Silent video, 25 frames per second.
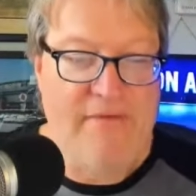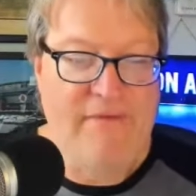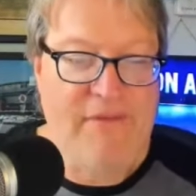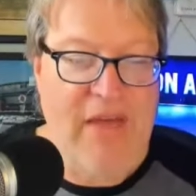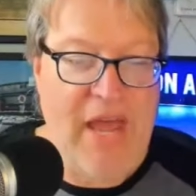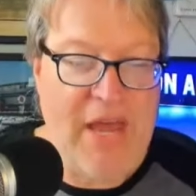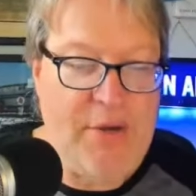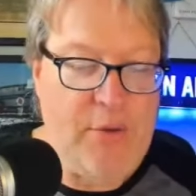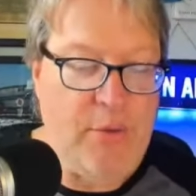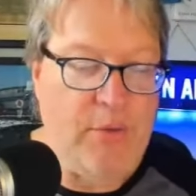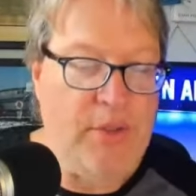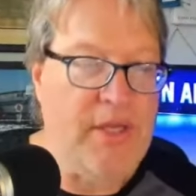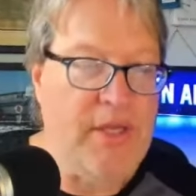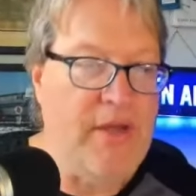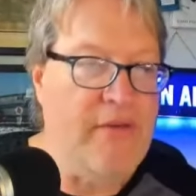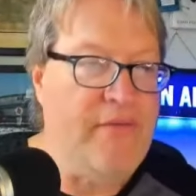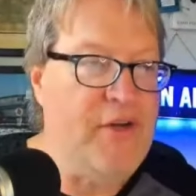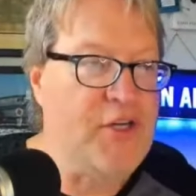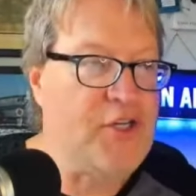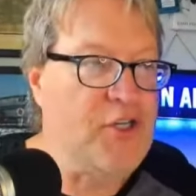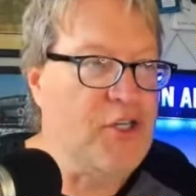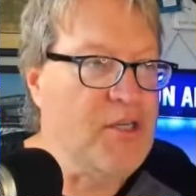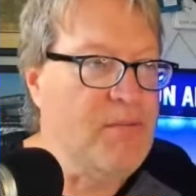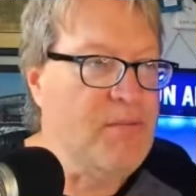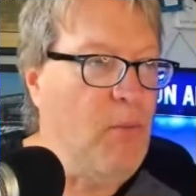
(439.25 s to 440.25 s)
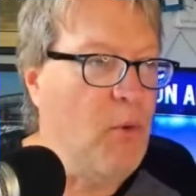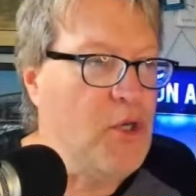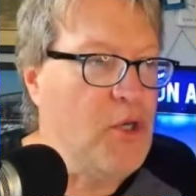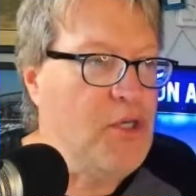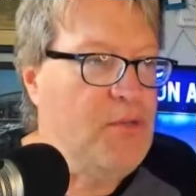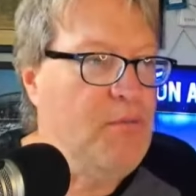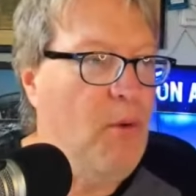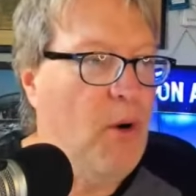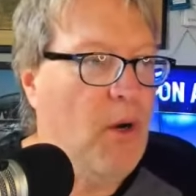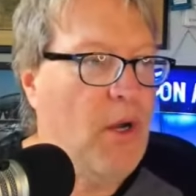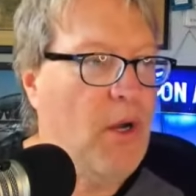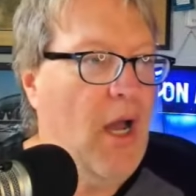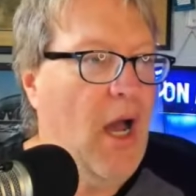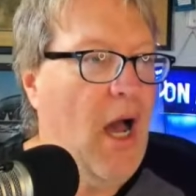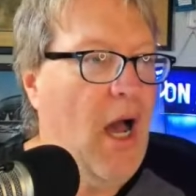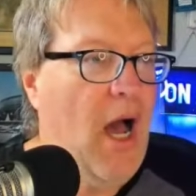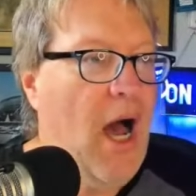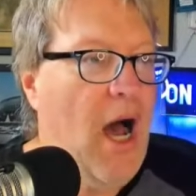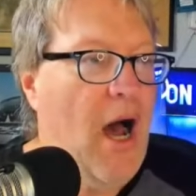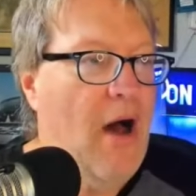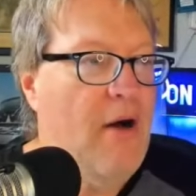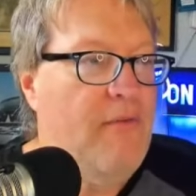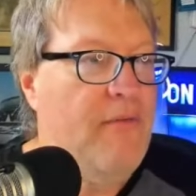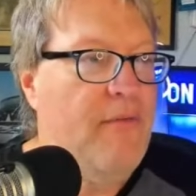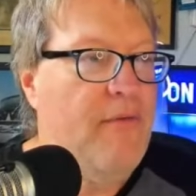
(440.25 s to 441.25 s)
FanDuel, the official sports book
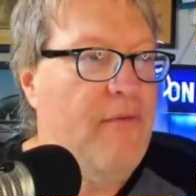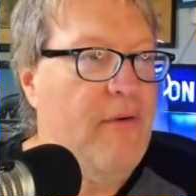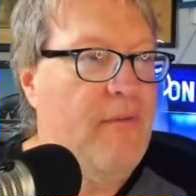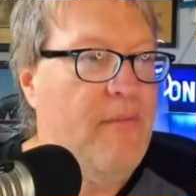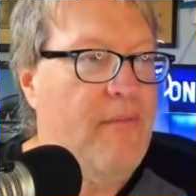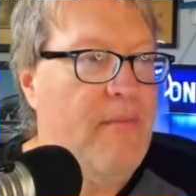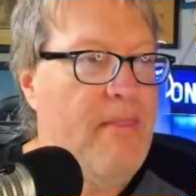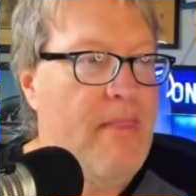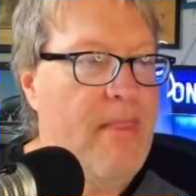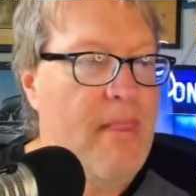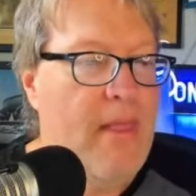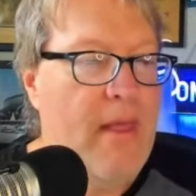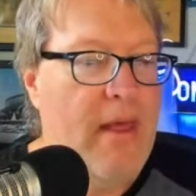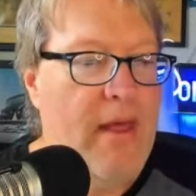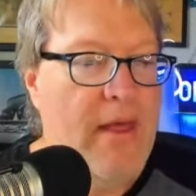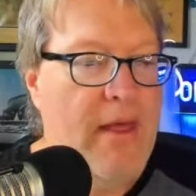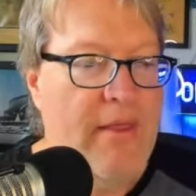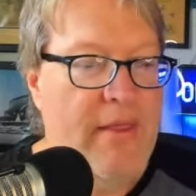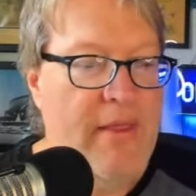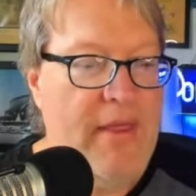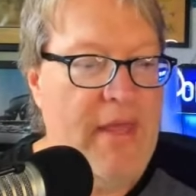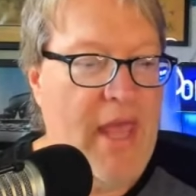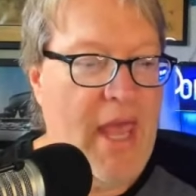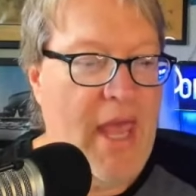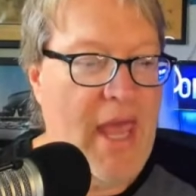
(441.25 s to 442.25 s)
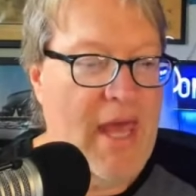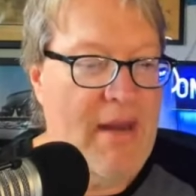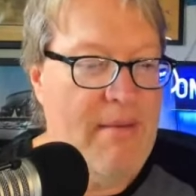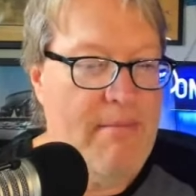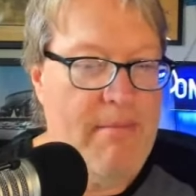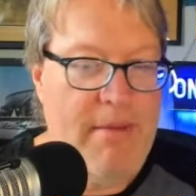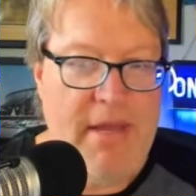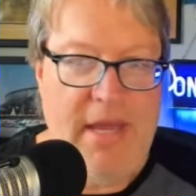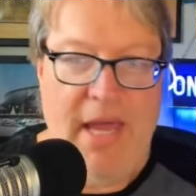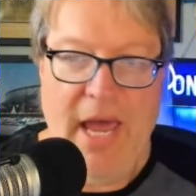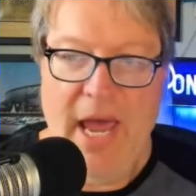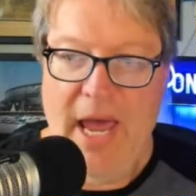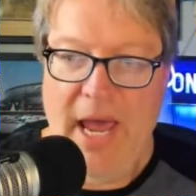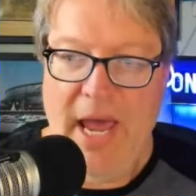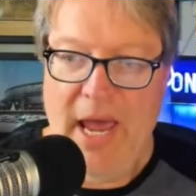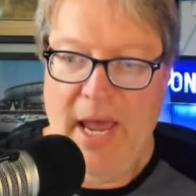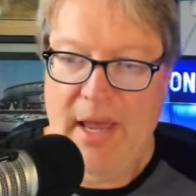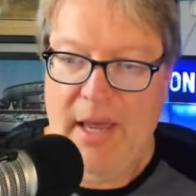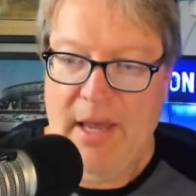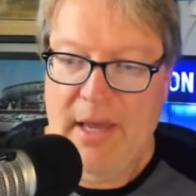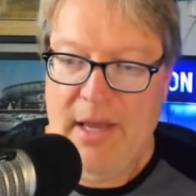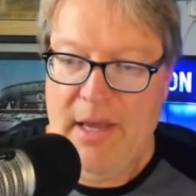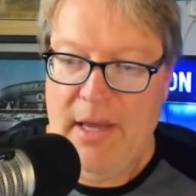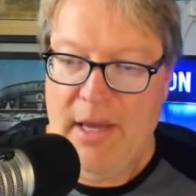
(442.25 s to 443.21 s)
of the NBA.